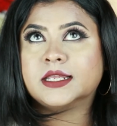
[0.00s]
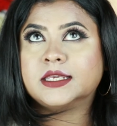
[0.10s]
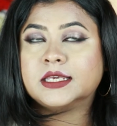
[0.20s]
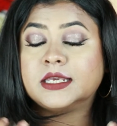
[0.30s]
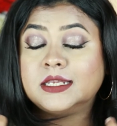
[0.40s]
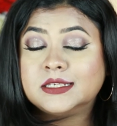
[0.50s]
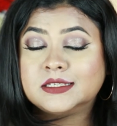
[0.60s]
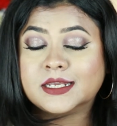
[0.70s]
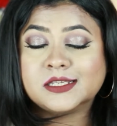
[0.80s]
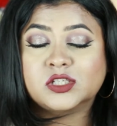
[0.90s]
like
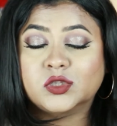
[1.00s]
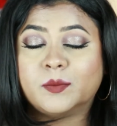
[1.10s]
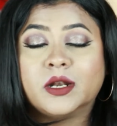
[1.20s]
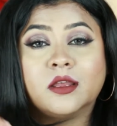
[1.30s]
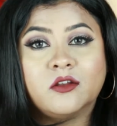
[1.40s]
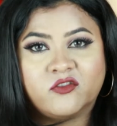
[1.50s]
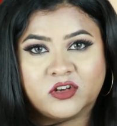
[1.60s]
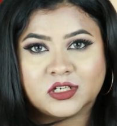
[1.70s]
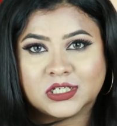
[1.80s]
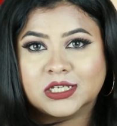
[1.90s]
intense to the power
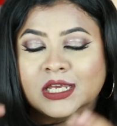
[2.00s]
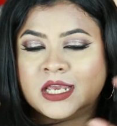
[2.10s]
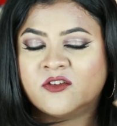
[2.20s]
infinity,